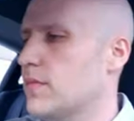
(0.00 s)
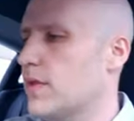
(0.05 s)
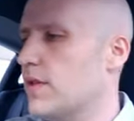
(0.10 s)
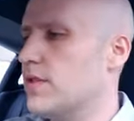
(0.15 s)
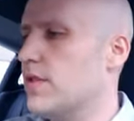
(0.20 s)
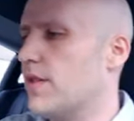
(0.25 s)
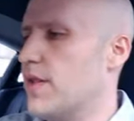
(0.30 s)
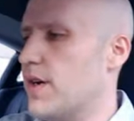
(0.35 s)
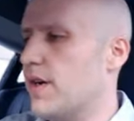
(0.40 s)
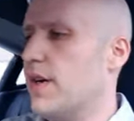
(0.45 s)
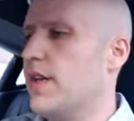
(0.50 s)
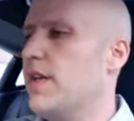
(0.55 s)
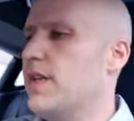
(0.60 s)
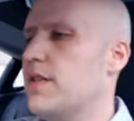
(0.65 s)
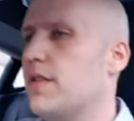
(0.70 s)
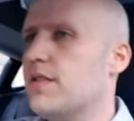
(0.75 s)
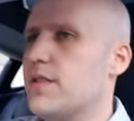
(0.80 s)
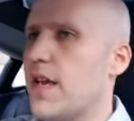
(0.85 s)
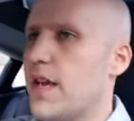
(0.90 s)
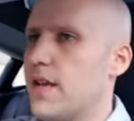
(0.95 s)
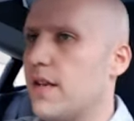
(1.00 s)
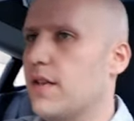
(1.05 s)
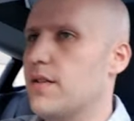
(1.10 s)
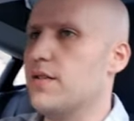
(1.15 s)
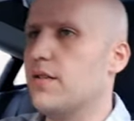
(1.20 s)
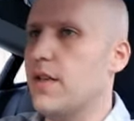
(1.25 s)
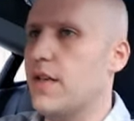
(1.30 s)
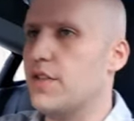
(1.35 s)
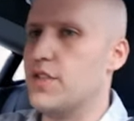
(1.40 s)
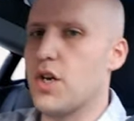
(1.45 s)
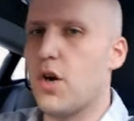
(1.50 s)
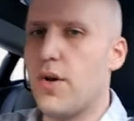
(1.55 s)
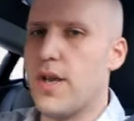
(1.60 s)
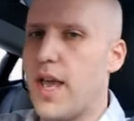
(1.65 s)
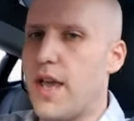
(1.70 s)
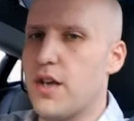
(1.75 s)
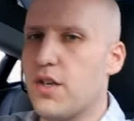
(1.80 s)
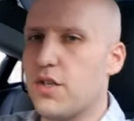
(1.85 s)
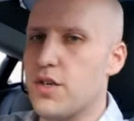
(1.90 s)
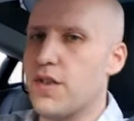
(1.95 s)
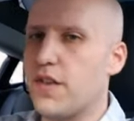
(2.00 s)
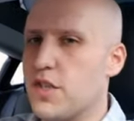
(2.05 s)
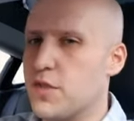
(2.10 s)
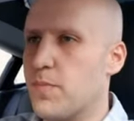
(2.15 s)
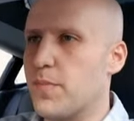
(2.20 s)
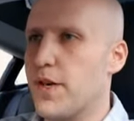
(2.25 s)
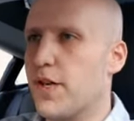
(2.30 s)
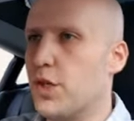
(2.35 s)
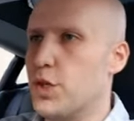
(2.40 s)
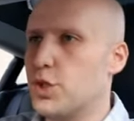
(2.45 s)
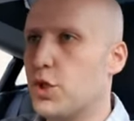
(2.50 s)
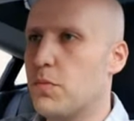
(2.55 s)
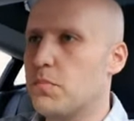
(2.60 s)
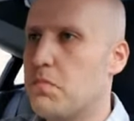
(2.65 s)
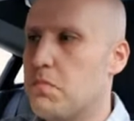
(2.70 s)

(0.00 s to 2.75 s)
So there it is, and it's okay under this bridge.